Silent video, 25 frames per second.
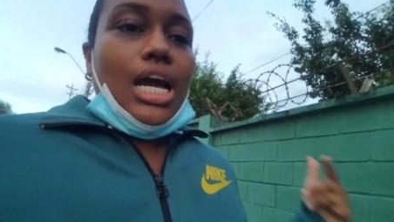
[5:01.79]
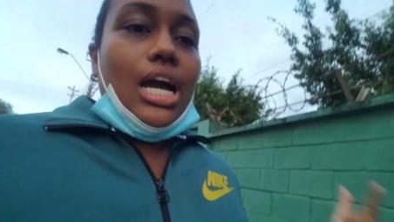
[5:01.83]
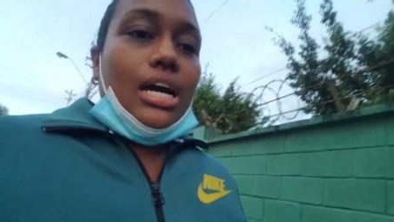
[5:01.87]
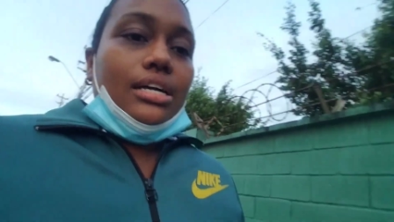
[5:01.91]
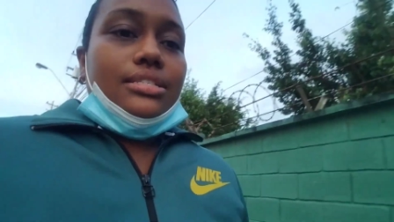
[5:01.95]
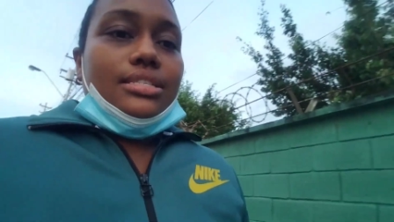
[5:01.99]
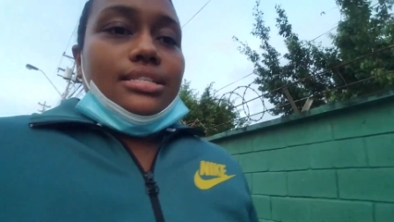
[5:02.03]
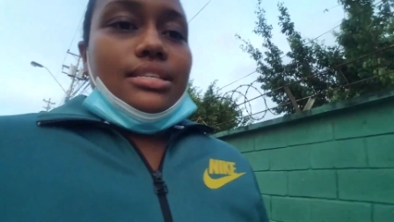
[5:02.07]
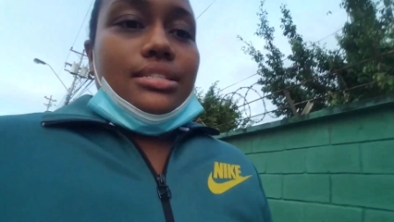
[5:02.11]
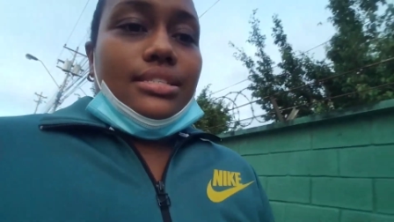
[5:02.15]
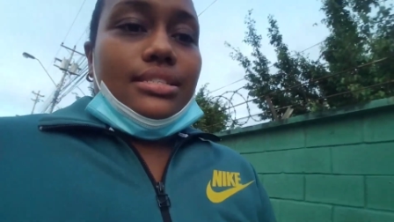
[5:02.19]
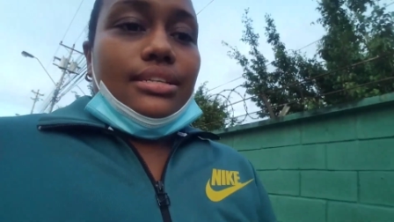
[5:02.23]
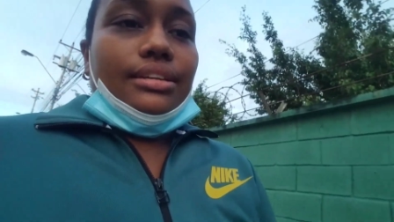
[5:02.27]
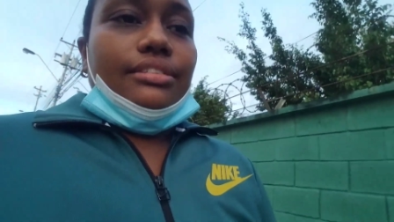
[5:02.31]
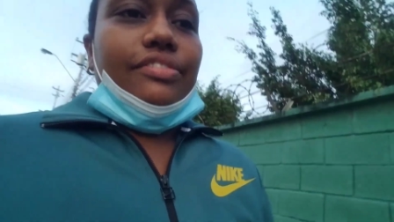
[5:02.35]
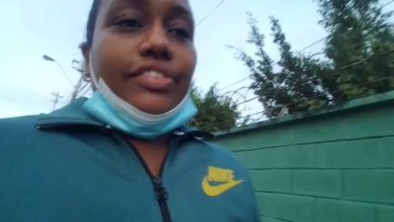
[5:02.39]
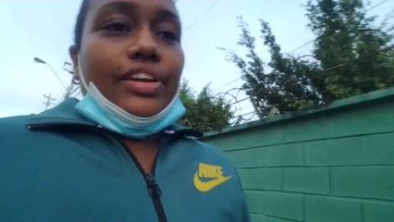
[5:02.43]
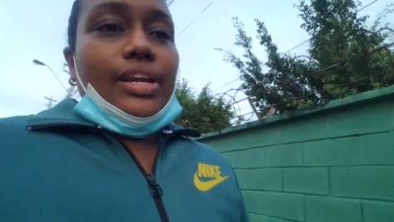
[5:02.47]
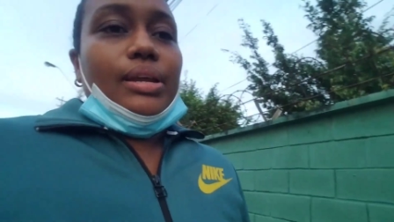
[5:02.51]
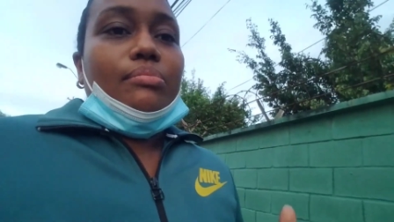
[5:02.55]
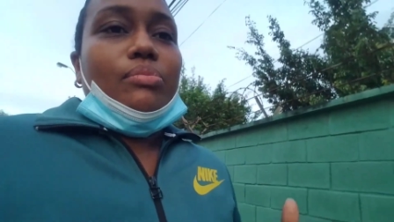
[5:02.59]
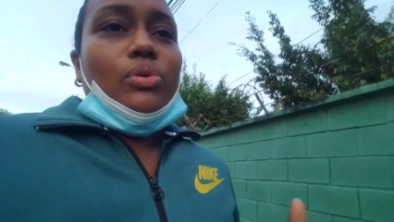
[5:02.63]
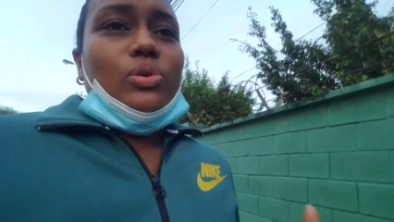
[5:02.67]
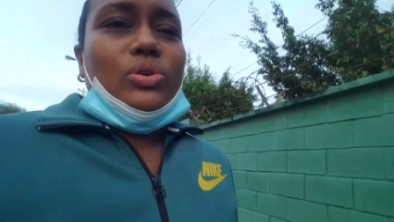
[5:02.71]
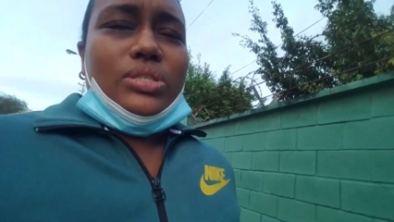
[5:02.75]
consistent
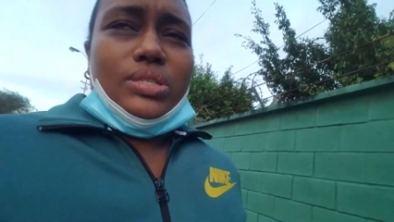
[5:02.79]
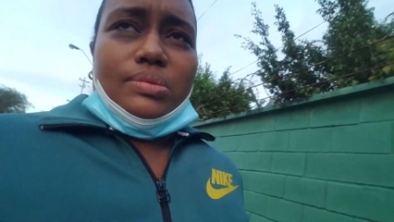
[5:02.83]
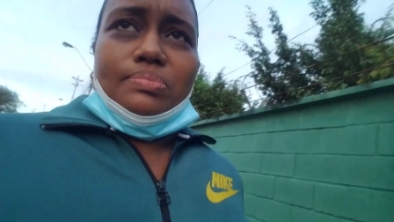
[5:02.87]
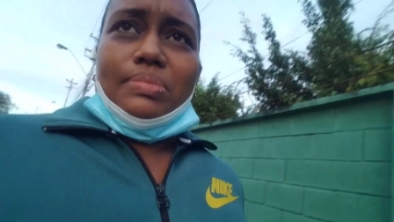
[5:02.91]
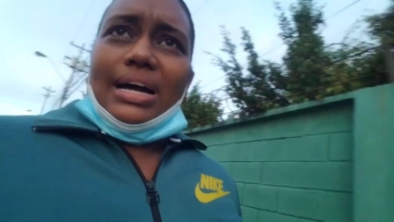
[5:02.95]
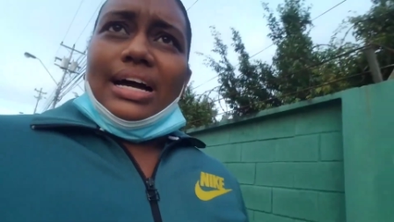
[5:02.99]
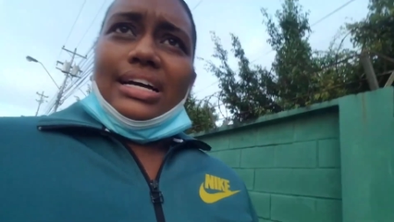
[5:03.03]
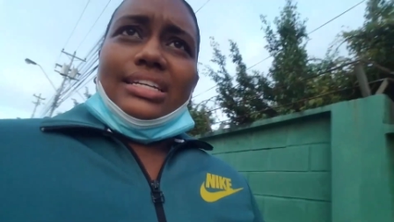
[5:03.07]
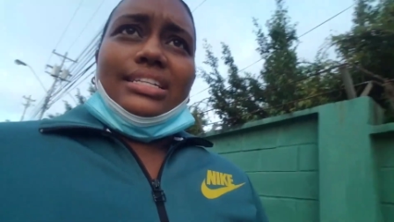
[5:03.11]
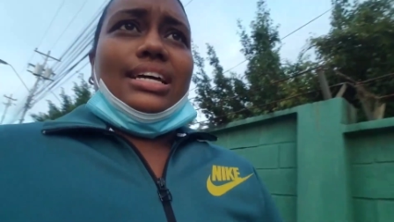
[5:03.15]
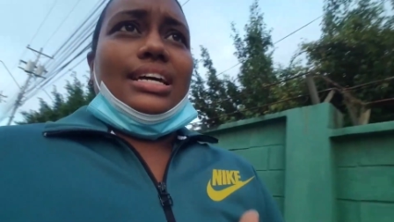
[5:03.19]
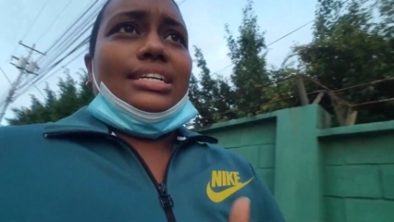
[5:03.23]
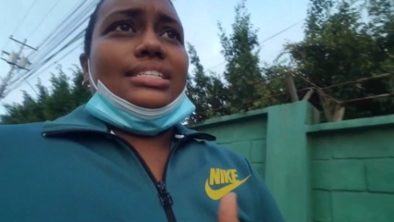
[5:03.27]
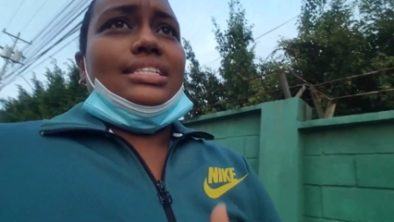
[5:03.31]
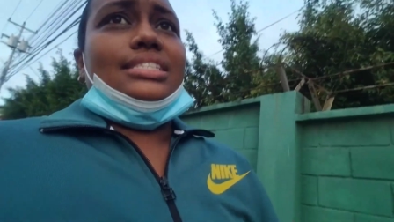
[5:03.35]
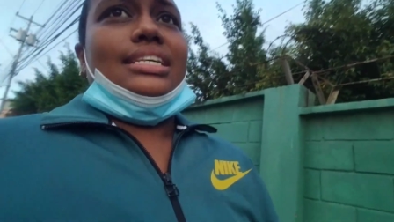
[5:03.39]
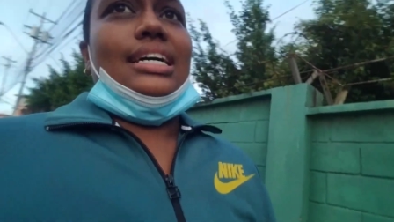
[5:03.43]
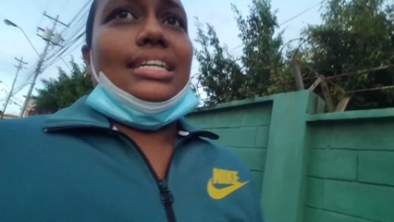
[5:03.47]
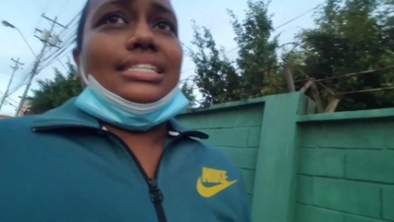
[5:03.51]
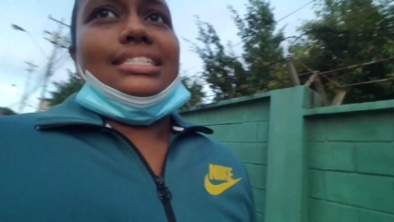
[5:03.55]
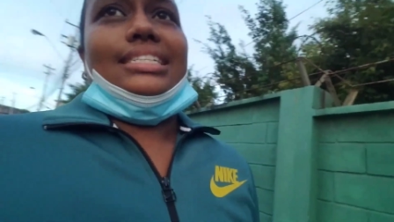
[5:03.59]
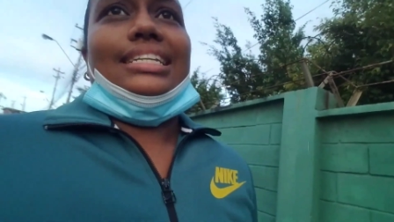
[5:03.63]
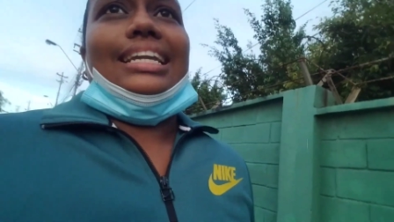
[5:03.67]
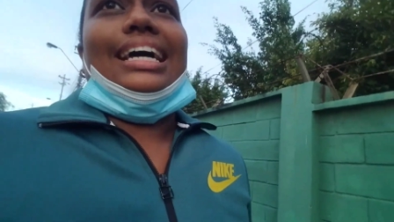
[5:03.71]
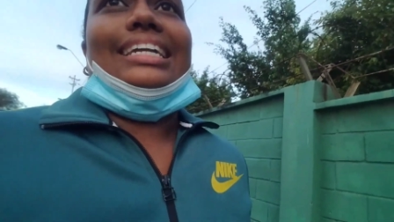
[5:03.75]
for the most part,
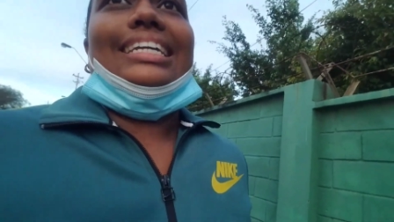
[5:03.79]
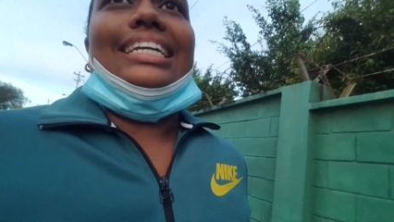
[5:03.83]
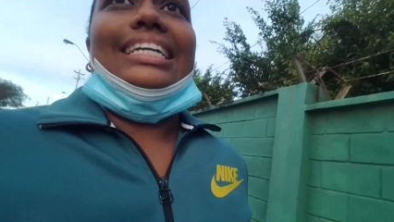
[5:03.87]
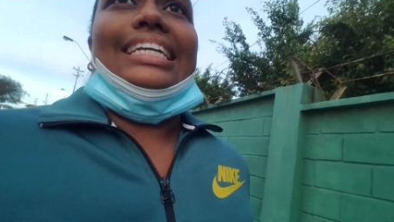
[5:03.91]
exercising